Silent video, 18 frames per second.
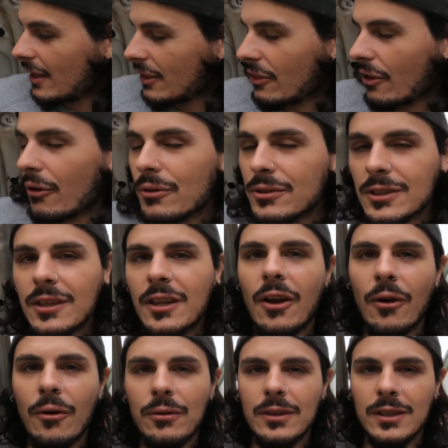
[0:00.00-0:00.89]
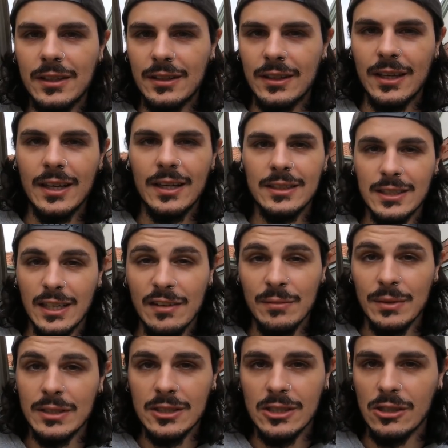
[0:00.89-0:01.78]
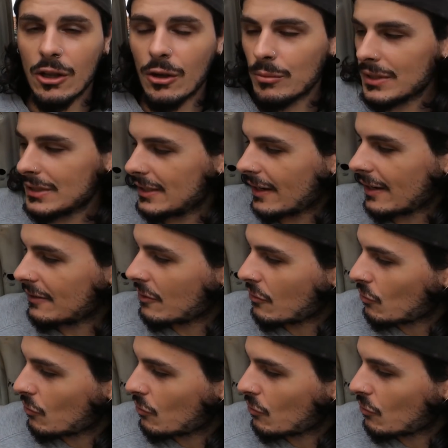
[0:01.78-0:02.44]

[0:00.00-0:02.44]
Those are the only things that have been slowing me down.